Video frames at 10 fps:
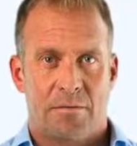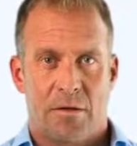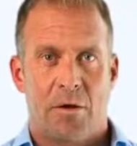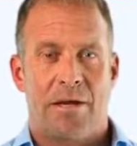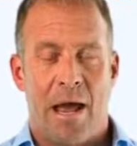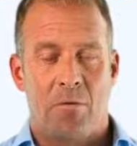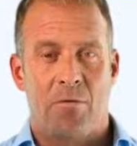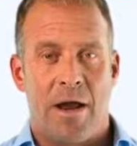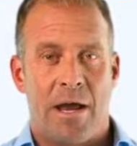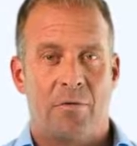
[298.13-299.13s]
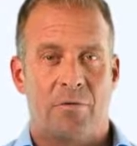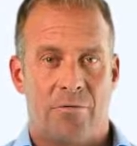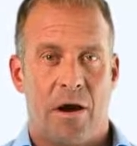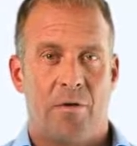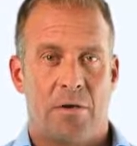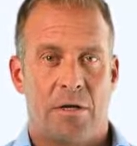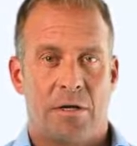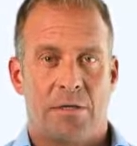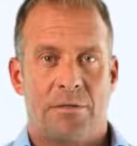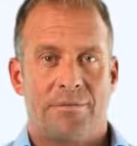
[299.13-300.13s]
You can now create your environment.
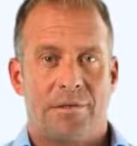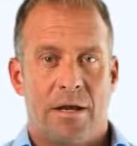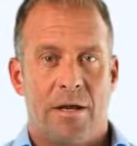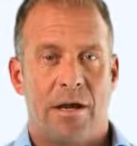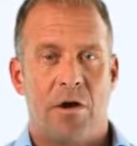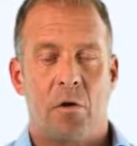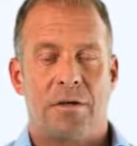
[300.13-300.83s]
Click